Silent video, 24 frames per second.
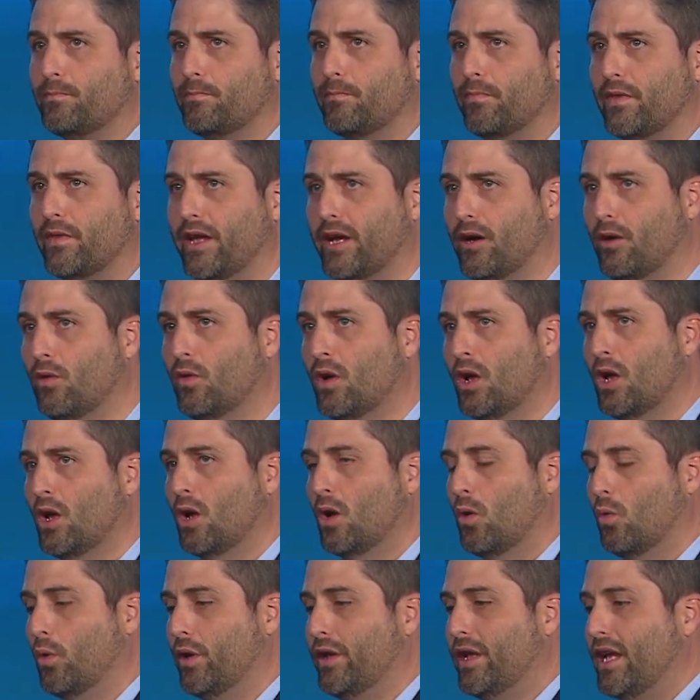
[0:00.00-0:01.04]
Now,
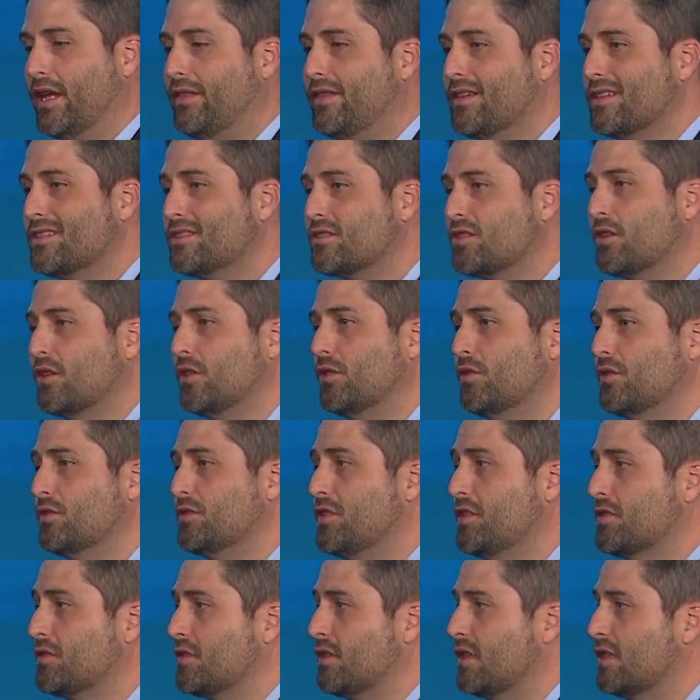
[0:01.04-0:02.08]
what Nathan is going to do is
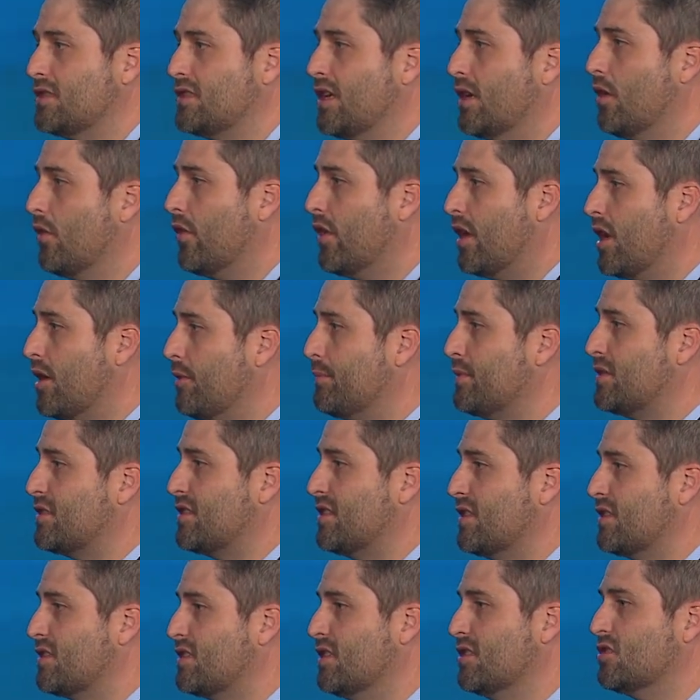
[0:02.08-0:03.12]
he's going to tell the Hub
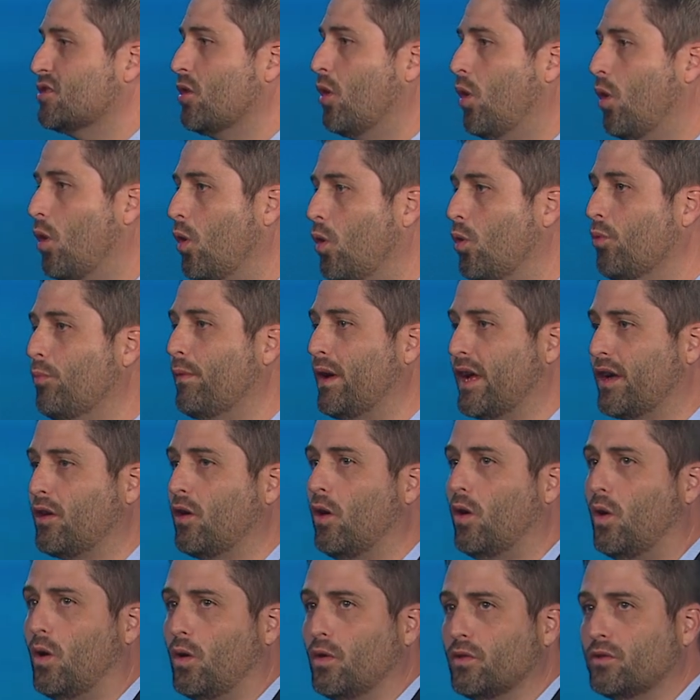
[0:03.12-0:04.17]
Assistant to hold my
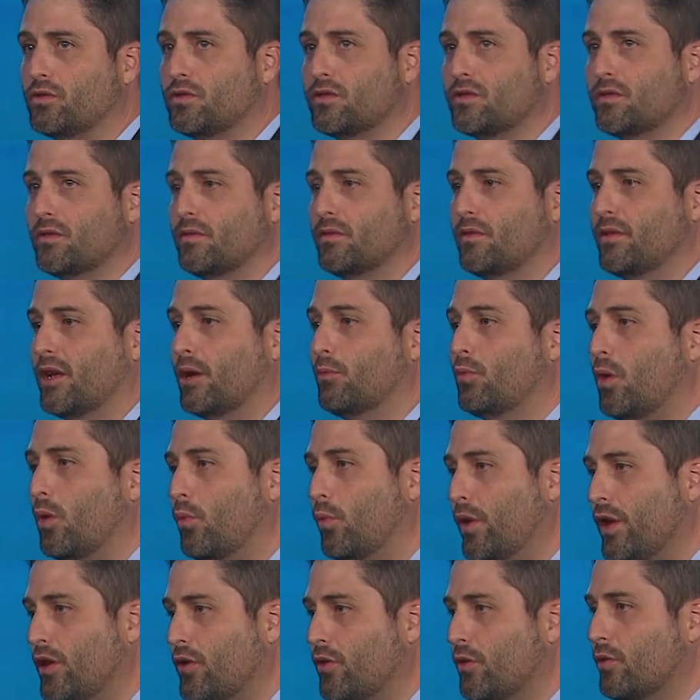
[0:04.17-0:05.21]
calls. Now, what
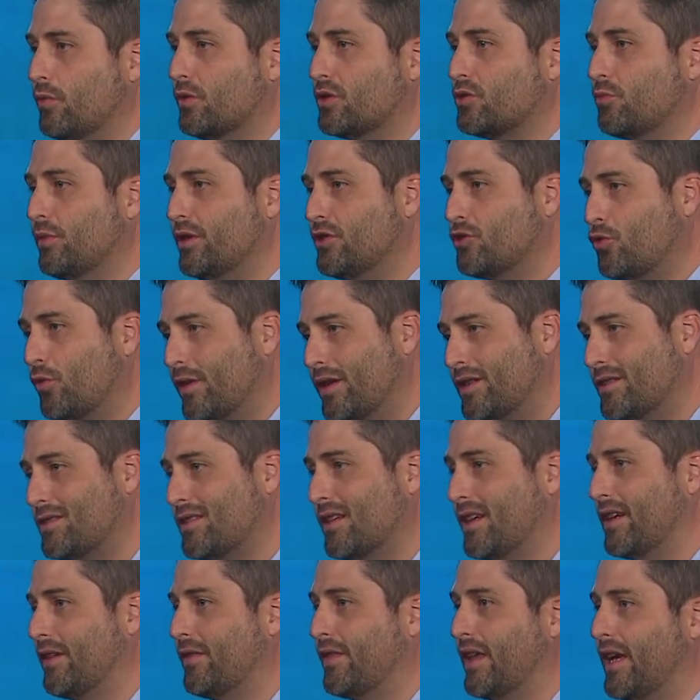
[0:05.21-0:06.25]
we do is we
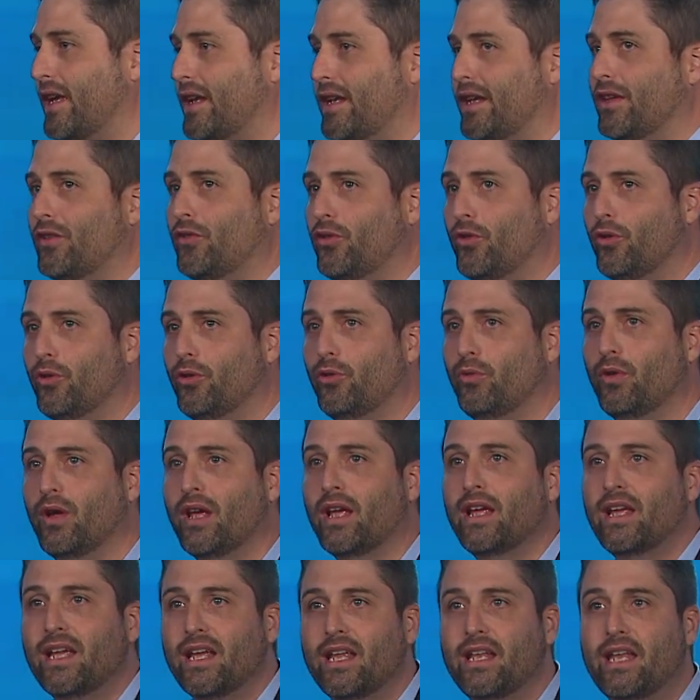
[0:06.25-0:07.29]
translate that into
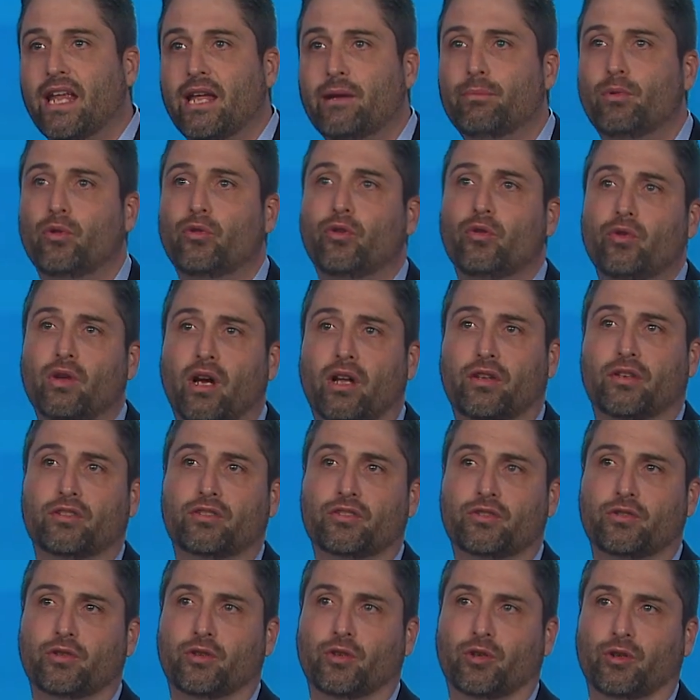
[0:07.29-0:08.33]
enable do not
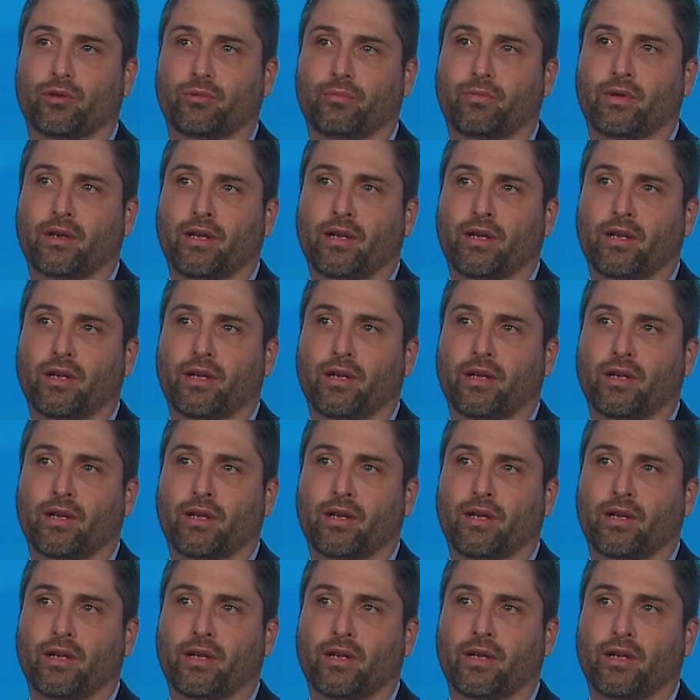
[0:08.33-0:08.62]
disturb.